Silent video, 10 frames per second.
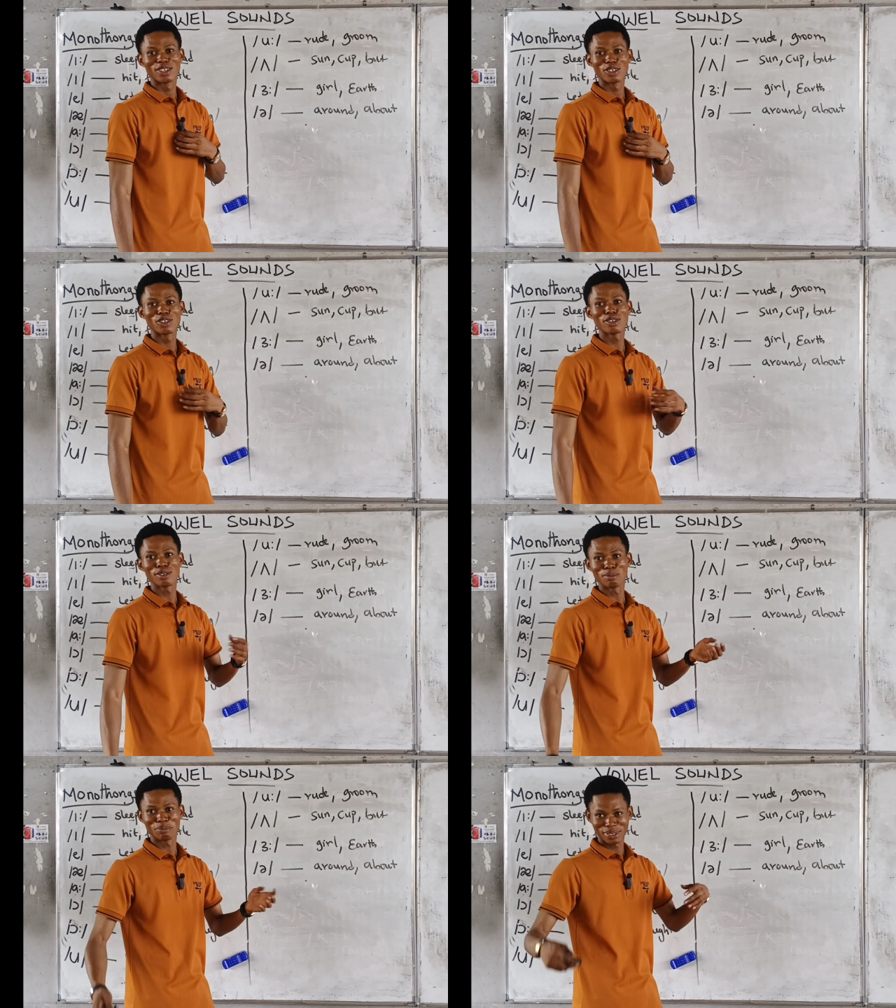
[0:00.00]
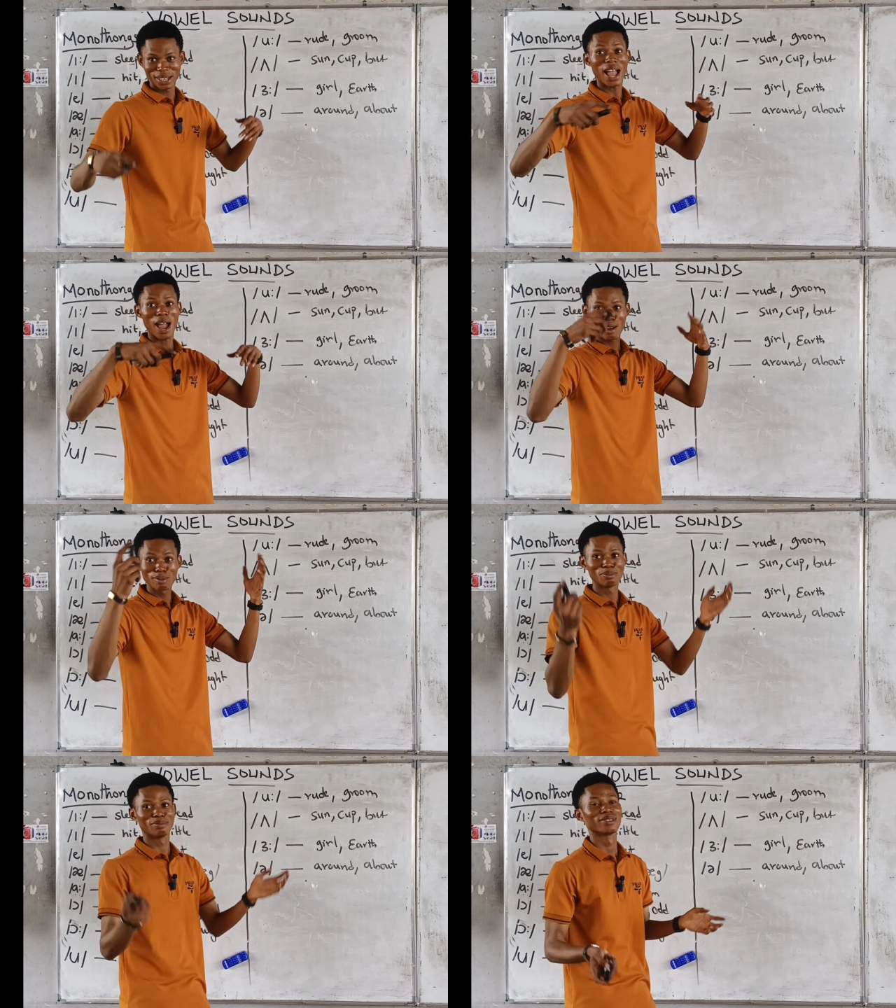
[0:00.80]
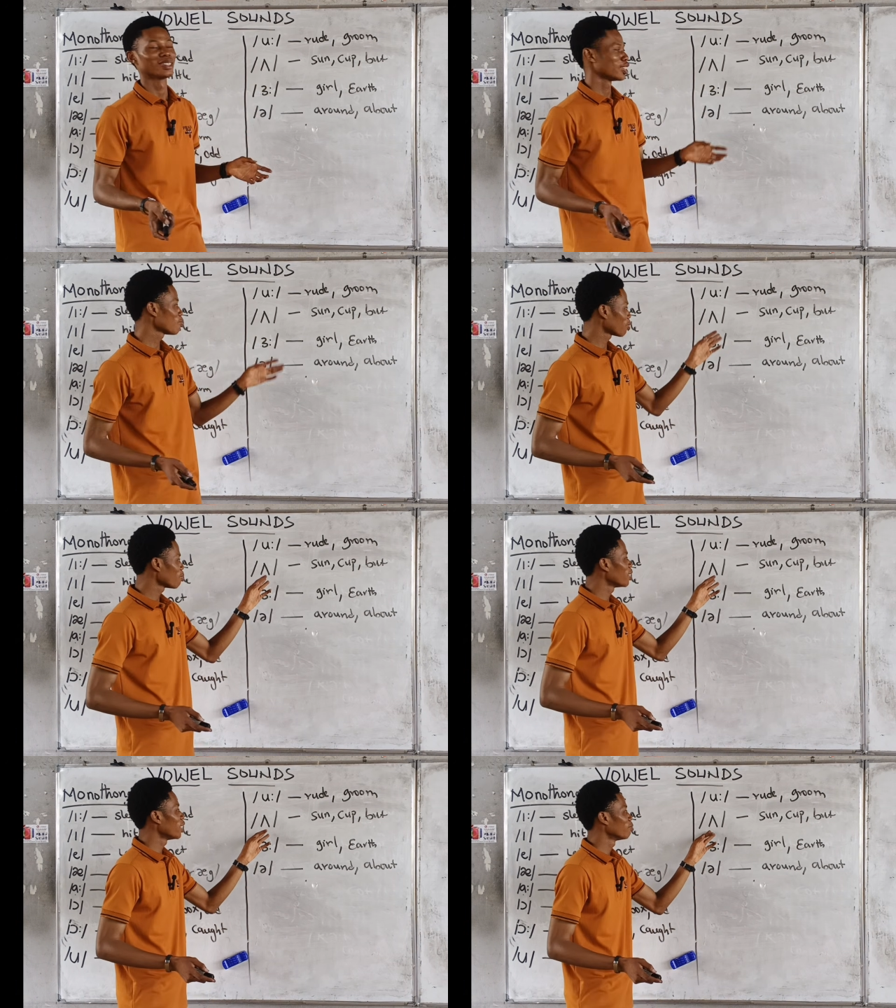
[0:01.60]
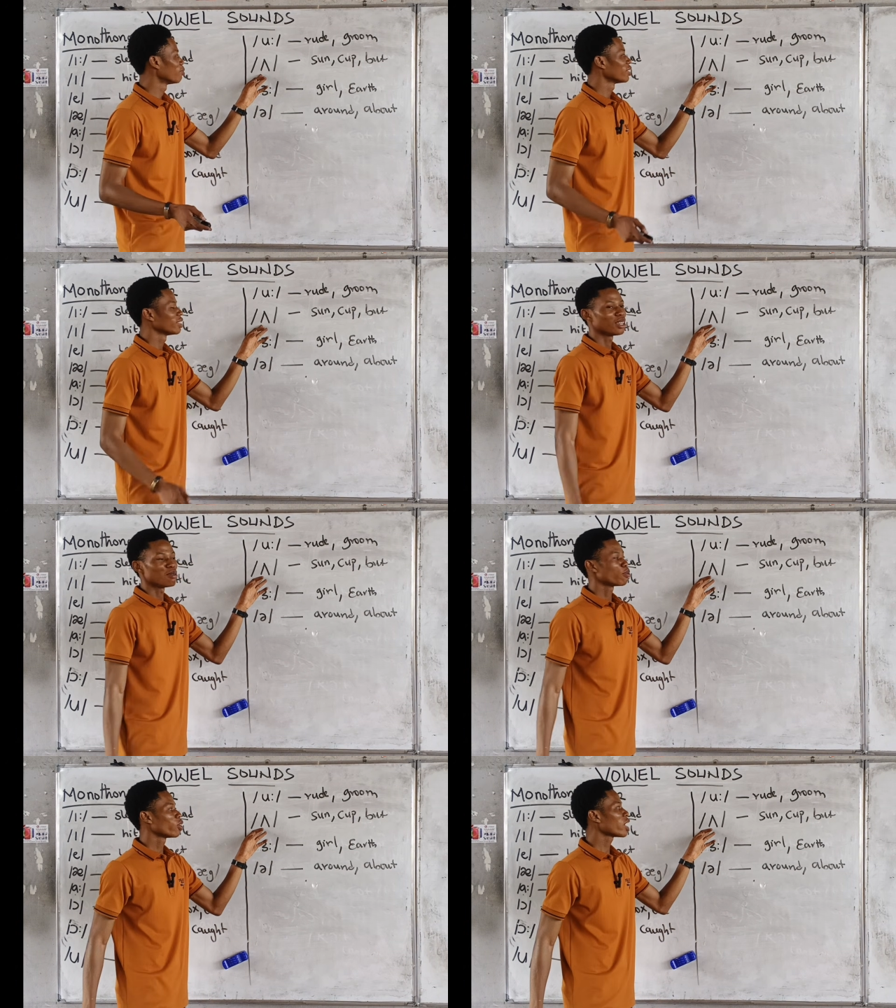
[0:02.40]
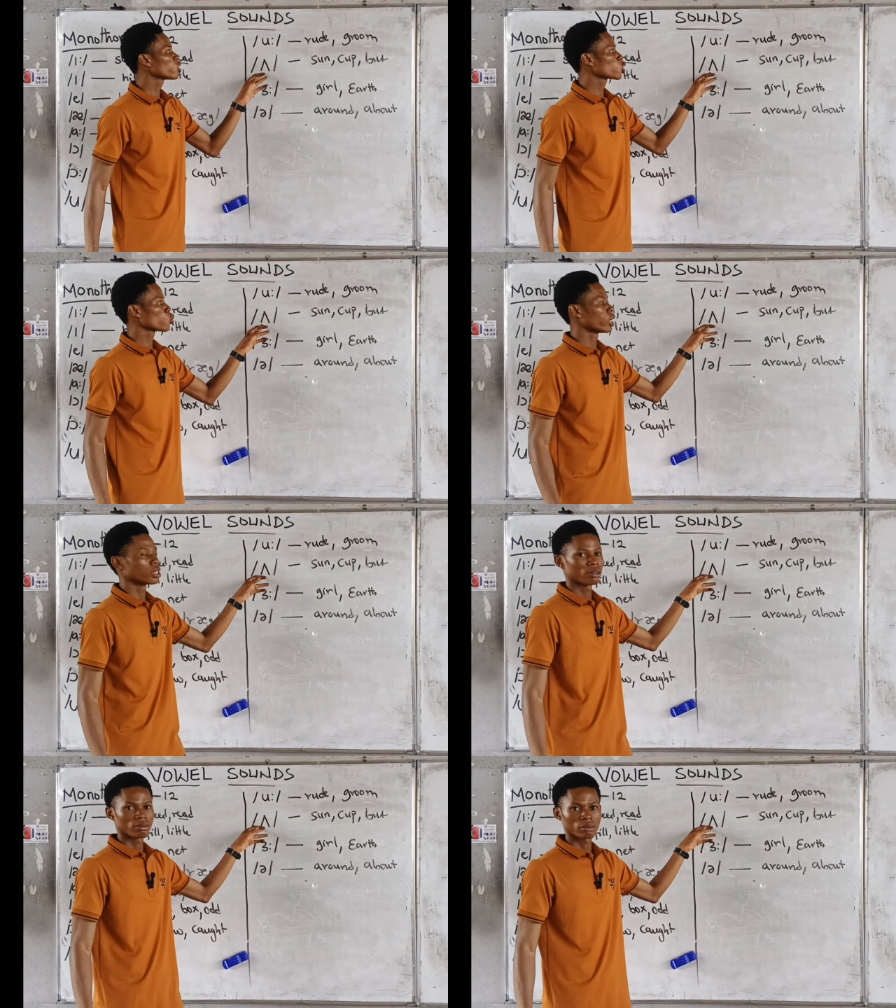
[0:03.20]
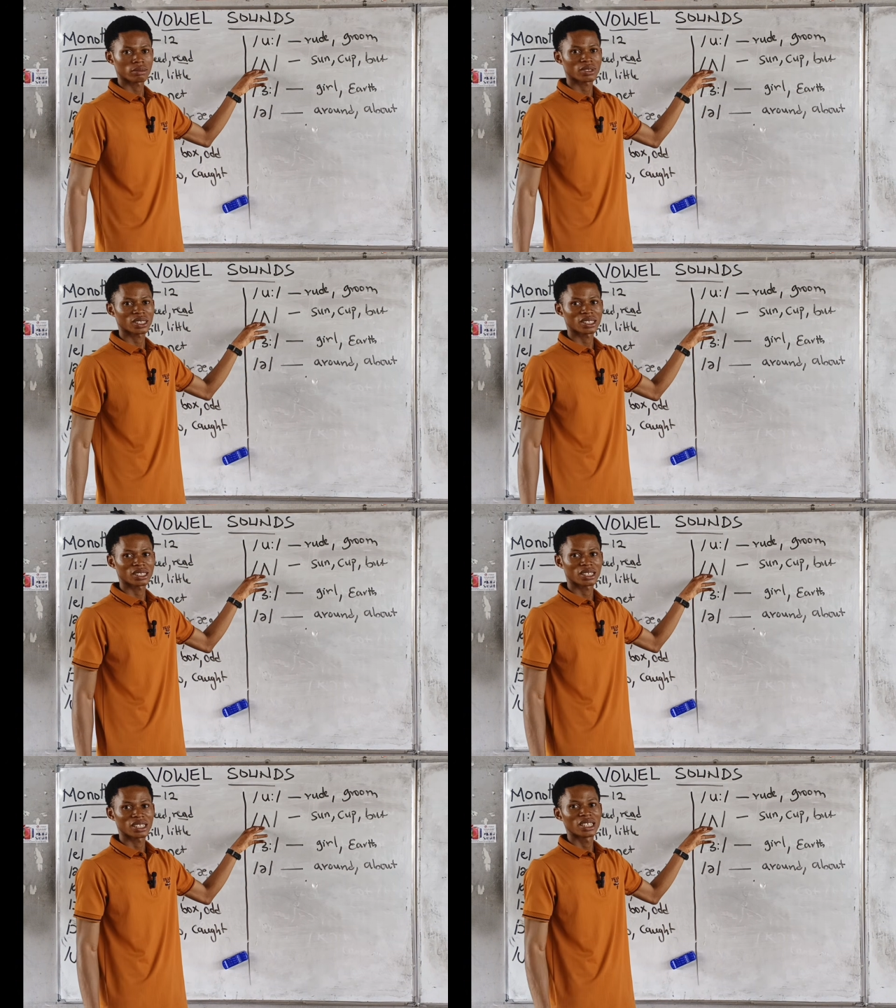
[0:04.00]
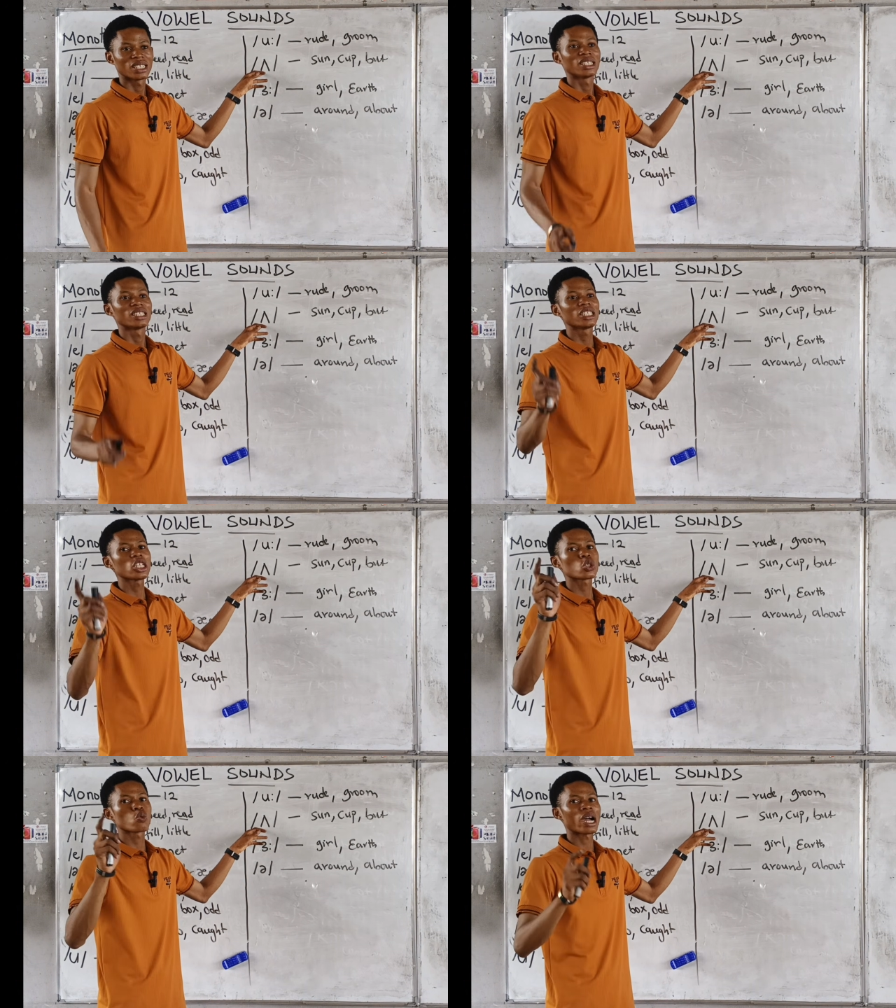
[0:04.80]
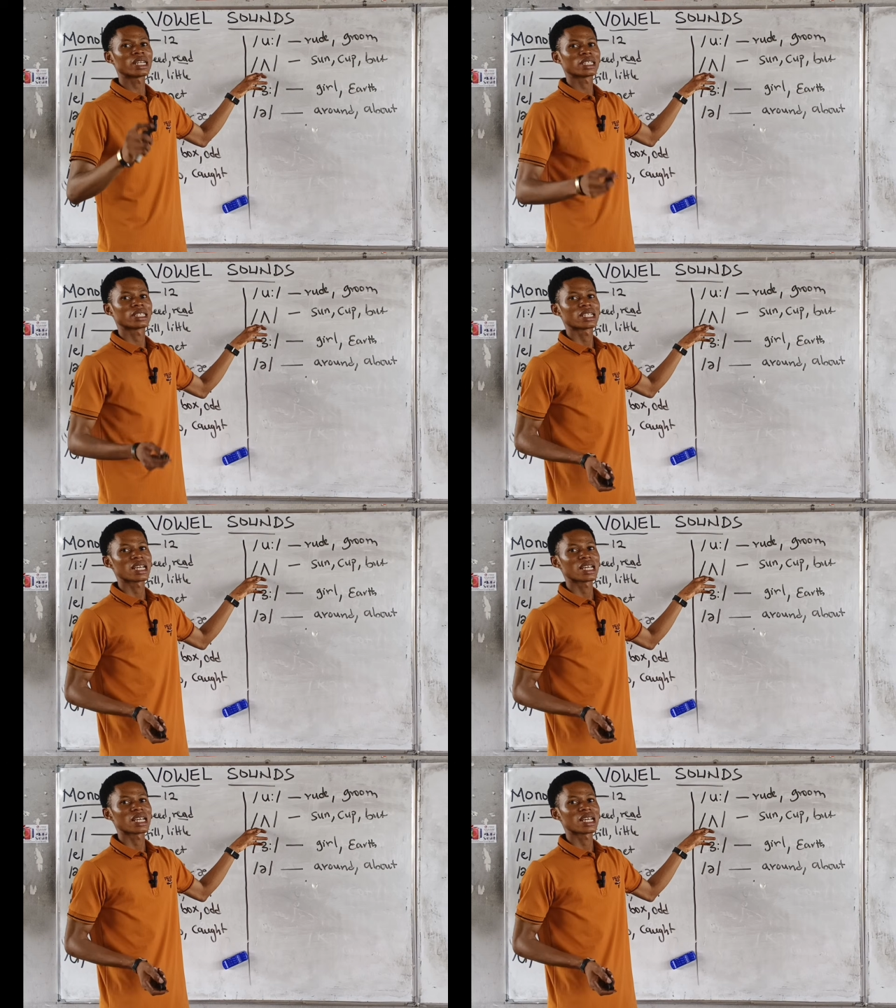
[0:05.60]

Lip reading: room. No problem. Pronounce this one. This one